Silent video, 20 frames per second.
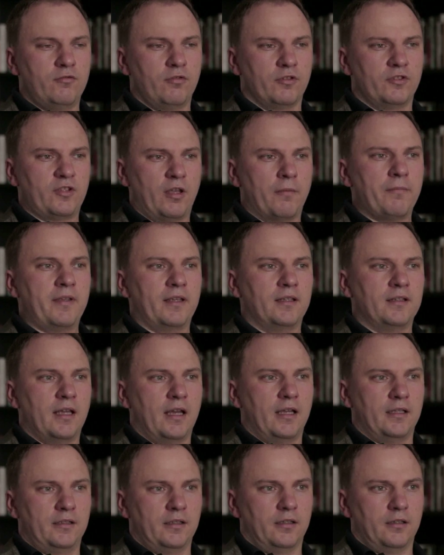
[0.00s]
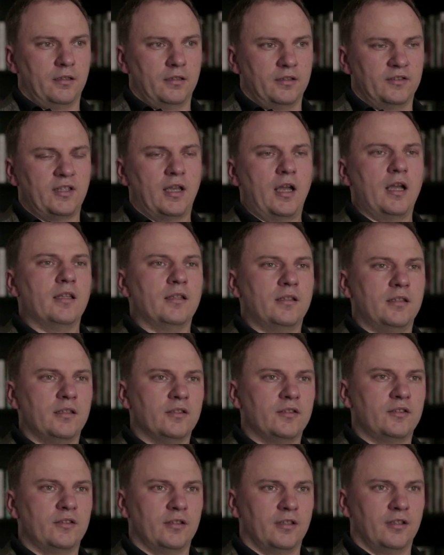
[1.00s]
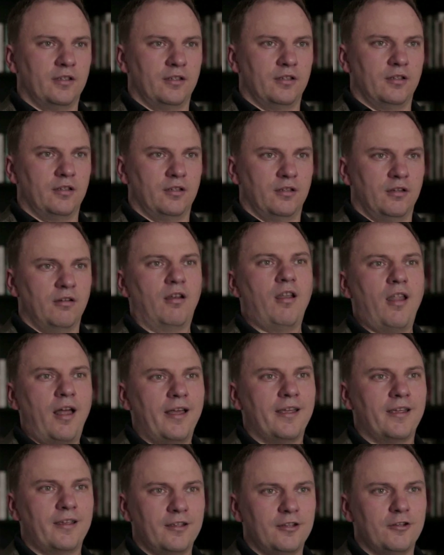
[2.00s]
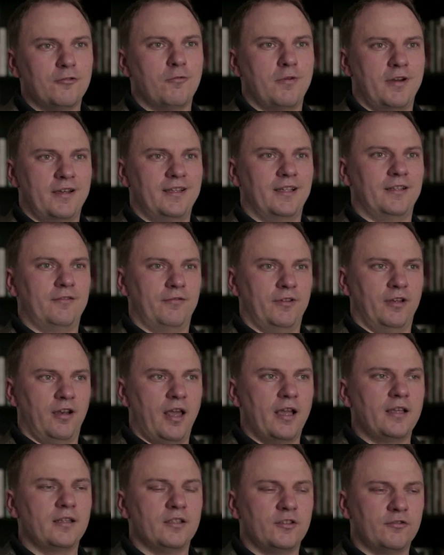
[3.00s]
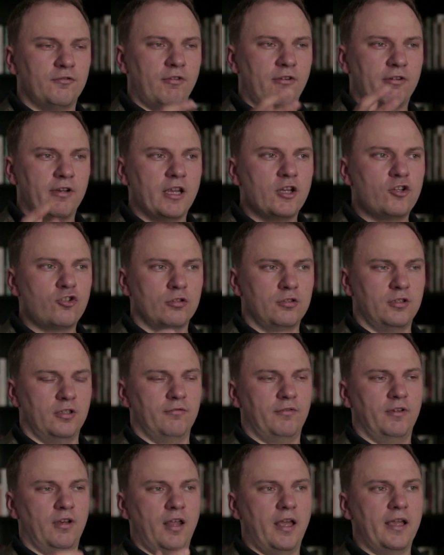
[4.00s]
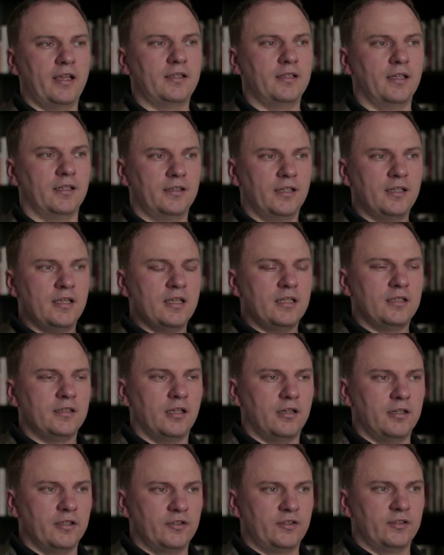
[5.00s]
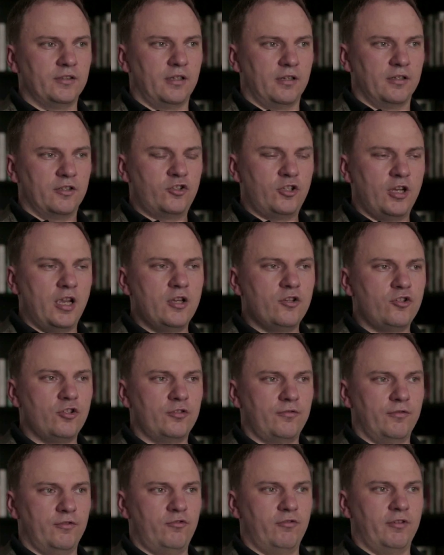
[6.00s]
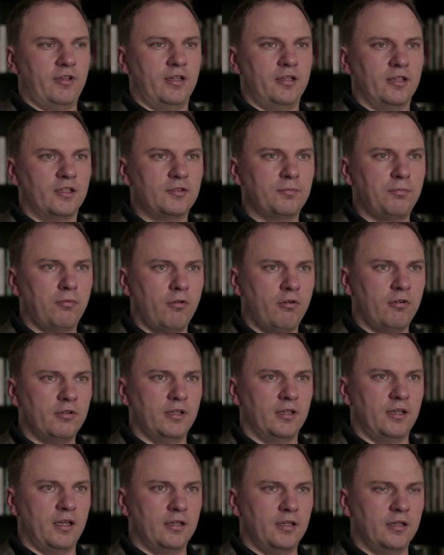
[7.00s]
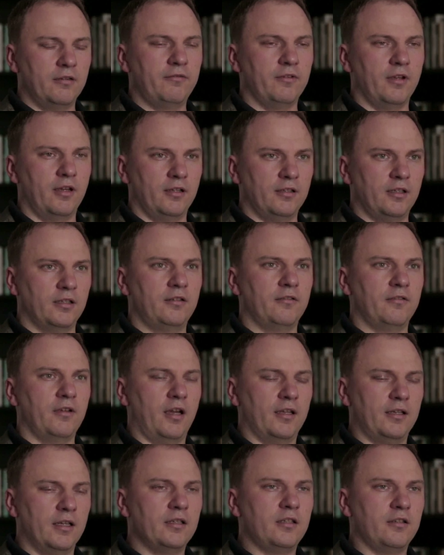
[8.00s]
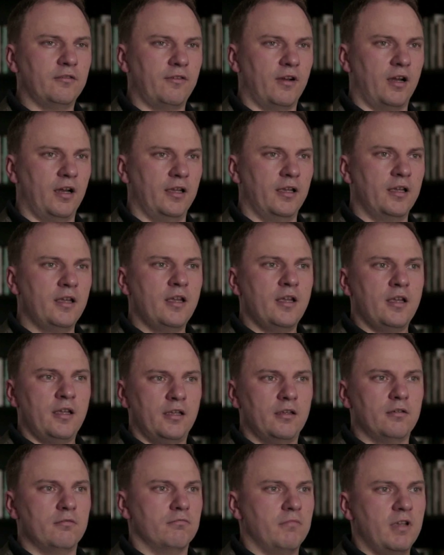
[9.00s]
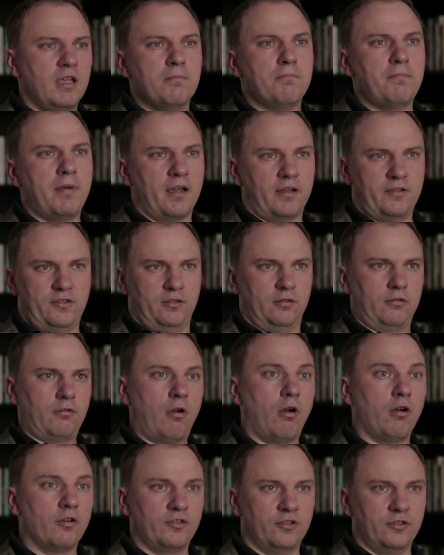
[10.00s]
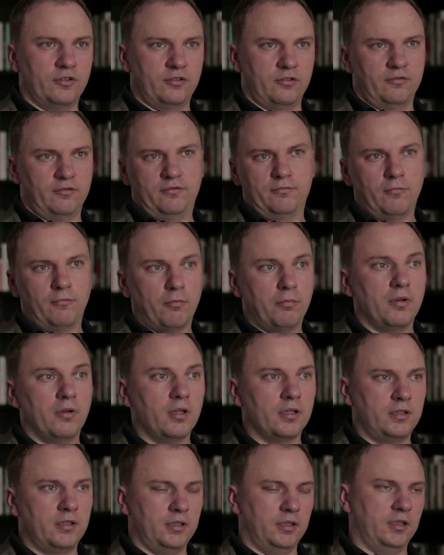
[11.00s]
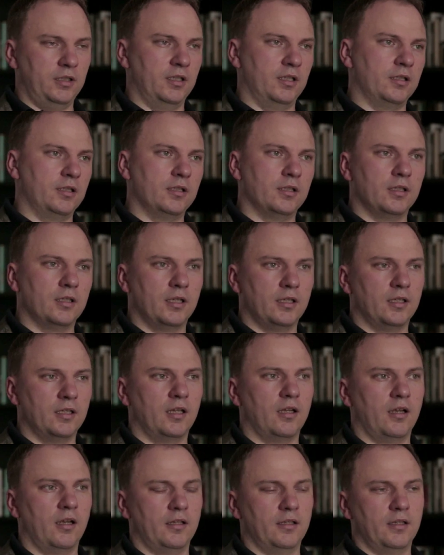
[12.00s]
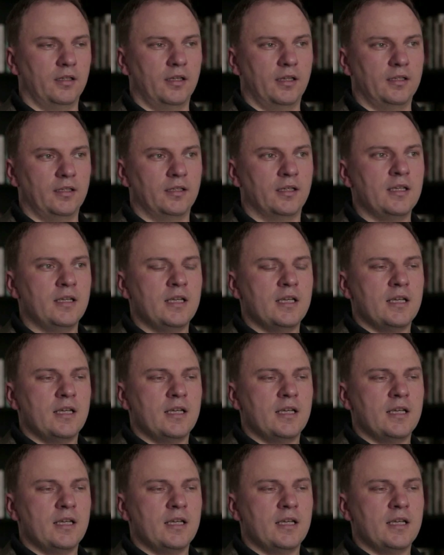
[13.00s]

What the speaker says: something that scientists like, in a way that we like this variation, and we like that there are changes which you can exploit and identify impacts and causes of mobility and